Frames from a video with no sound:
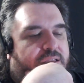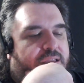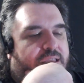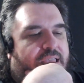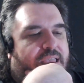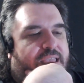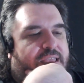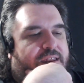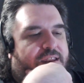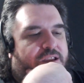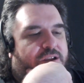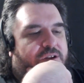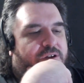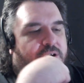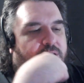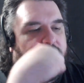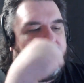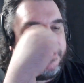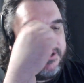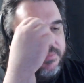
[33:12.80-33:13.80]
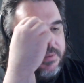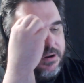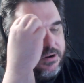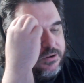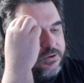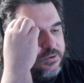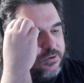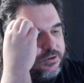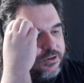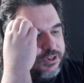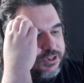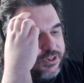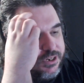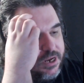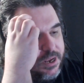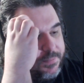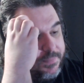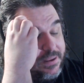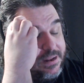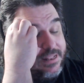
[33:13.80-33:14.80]
And there goes the Miradorn
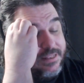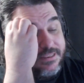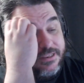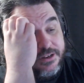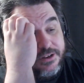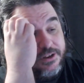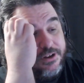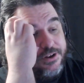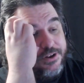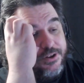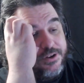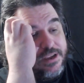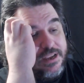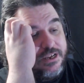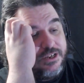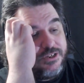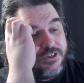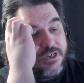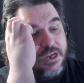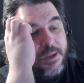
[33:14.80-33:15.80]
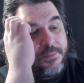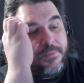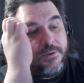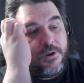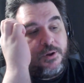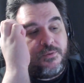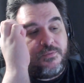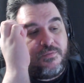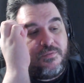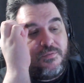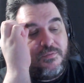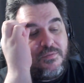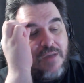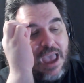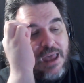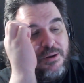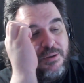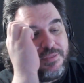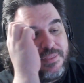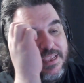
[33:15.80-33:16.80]
ship, and it's a good-looking ship. I don't
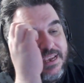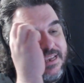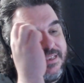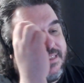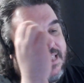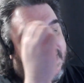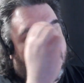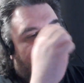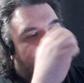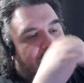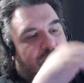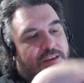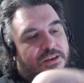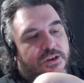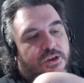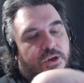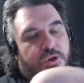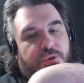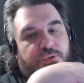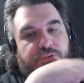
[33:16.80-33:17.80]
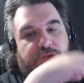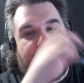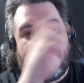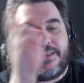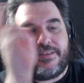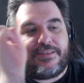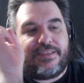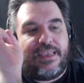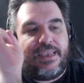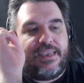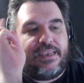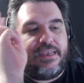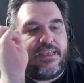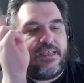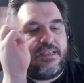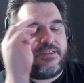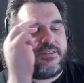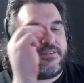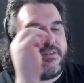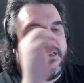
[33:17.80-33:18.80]
think it's actually been used as
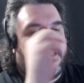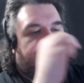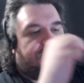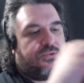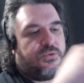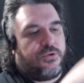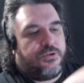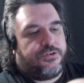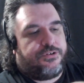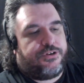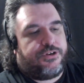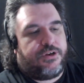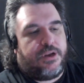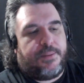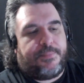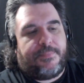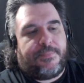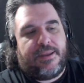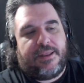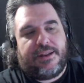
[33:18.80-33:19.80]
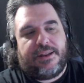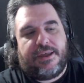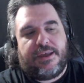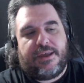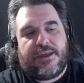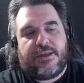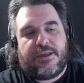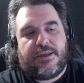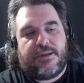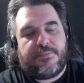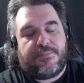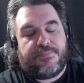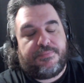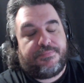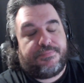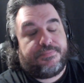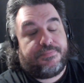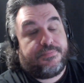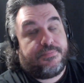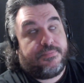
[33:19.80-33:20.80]
a sea store ship in Star
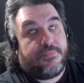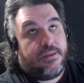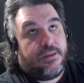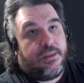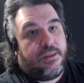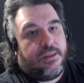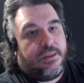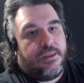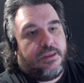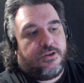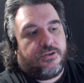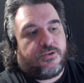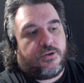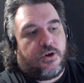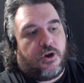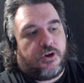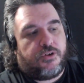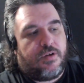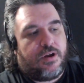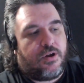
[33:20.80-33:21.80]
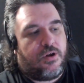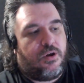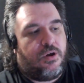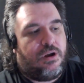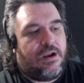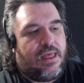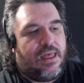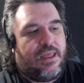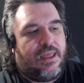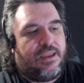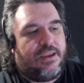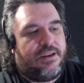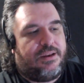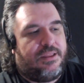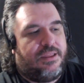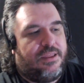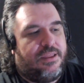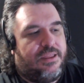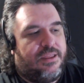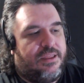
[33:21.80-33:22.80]
Trek
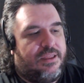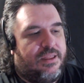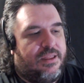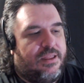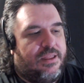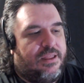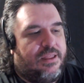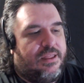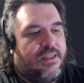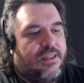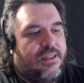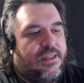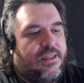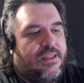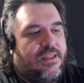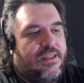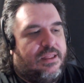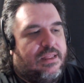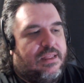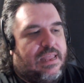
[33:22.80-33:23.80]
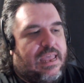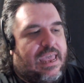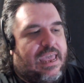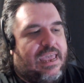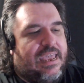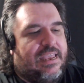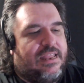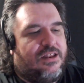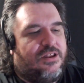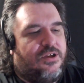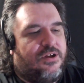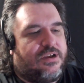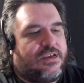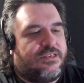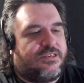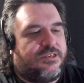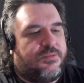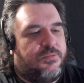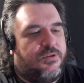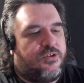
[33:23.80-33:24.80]
Online. Hey, look, it's
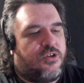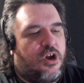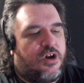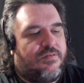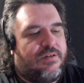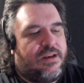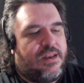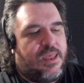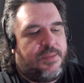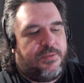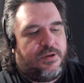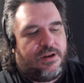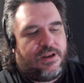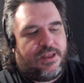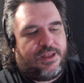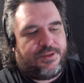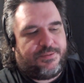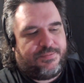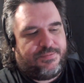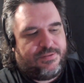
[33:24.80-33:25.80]
the Mutara Nebula.